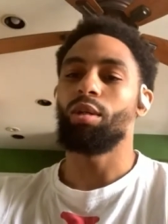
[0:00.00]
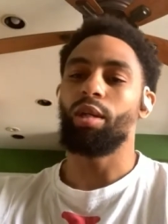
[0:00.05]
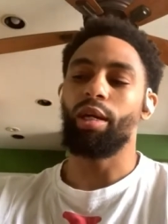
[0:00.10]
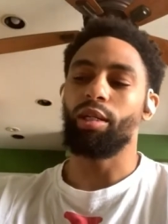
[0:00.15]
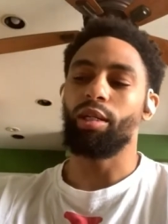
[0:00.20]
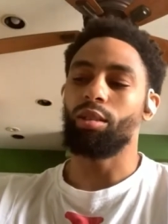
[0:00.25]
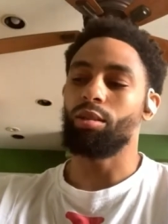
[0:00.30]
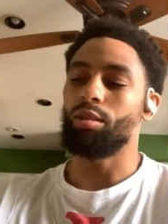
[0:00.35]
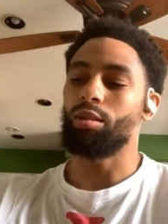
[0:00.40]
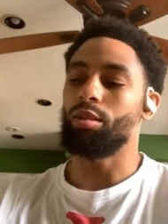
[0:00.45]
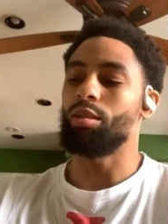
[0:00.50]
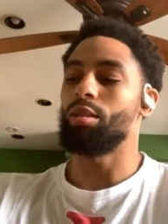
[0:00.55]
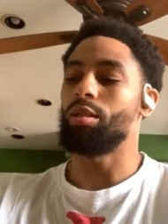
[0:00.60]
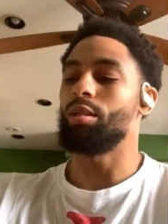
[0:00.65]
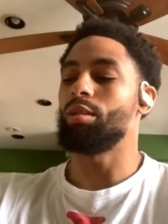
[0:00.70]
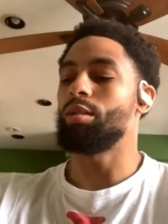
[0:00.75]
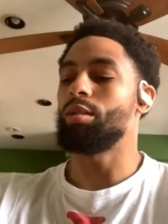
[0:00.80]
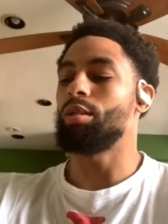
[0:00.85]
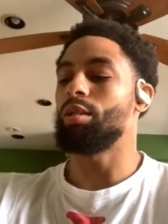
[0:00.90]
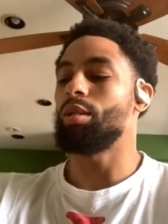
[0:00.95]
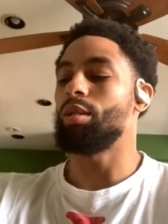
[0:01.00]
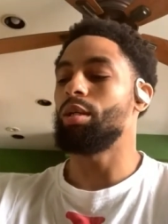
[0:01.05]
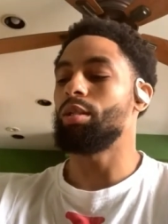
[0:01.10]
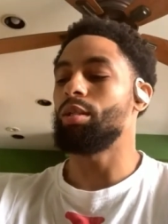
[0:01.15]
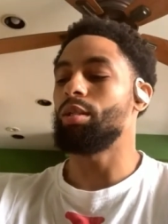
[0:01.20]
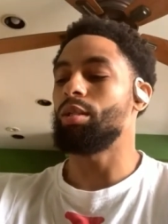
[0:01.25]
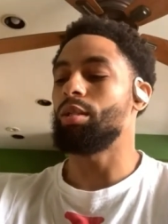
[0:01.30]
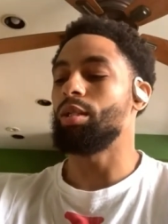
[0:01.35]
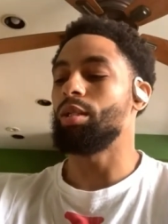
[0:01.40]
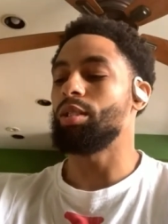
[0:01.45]
like
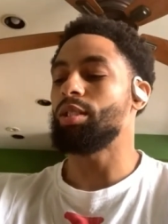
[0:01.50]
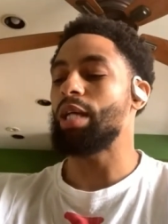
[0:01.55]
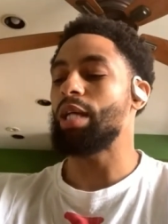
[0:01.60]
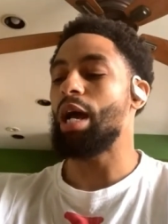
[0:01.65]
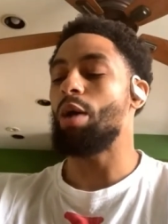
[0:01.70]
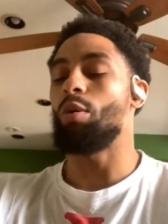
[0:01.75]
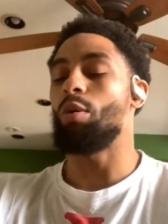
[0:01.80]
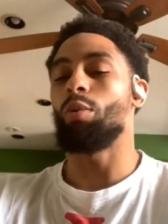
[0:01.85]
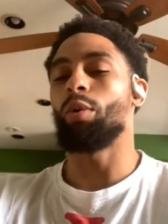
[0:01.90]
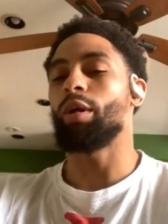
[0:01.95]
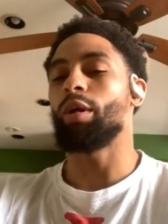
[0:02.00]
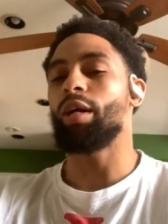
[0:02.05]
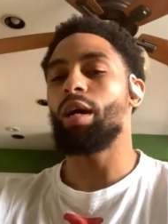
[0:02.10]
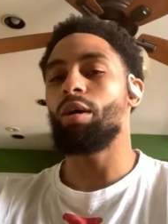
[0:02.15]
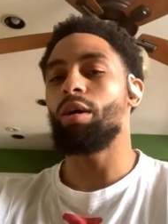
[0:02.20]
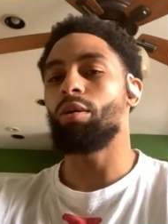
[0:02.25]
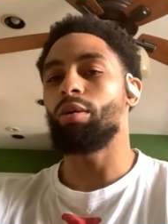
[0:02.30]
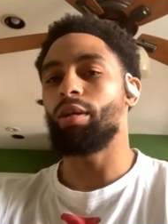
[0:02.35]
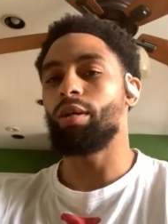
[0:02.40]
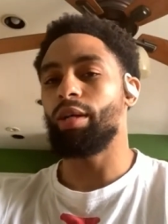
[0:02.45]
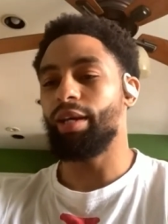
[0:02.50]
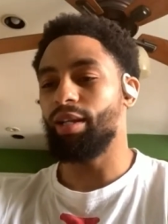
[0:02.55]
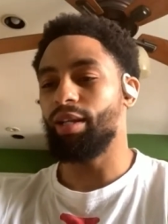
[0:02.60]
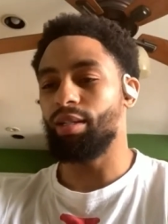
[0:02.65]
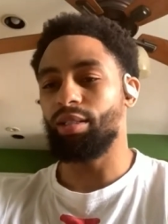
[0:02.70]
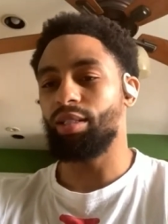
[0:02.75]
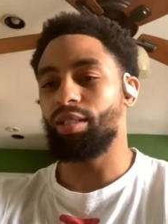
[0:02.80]
LaSalle would work out at